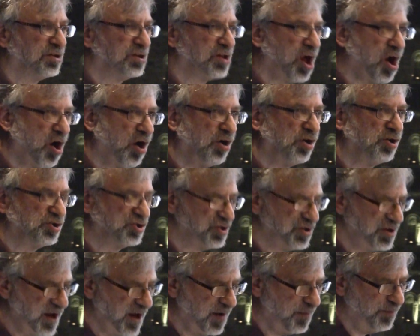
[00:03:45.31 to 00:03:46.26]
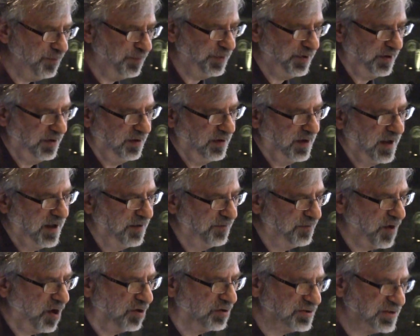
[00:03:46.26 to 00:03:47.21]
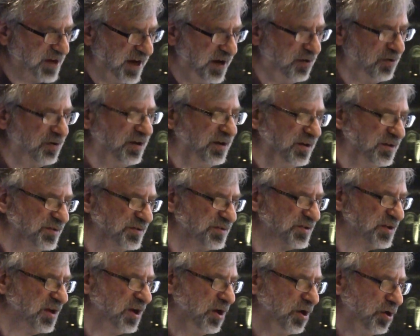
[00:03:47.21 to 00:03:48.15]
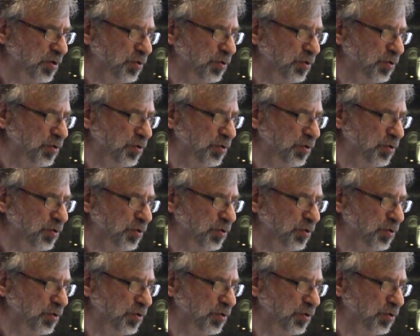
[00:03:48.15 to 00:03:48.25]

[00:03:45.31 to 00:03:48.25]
large number of Ontarians